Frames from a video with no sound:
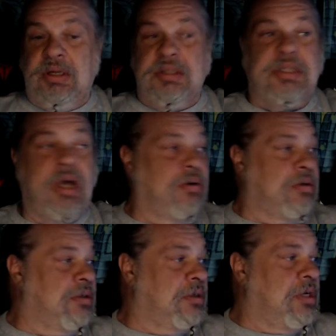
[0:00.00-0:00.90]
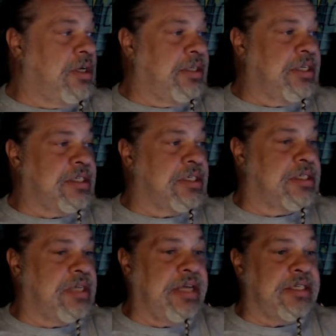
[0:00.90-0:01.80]
So look at this
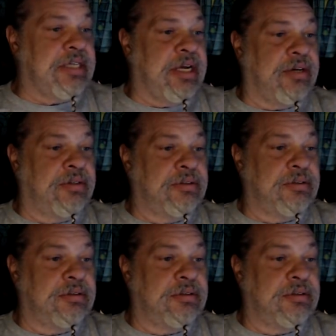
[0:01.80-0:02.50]
estate sale.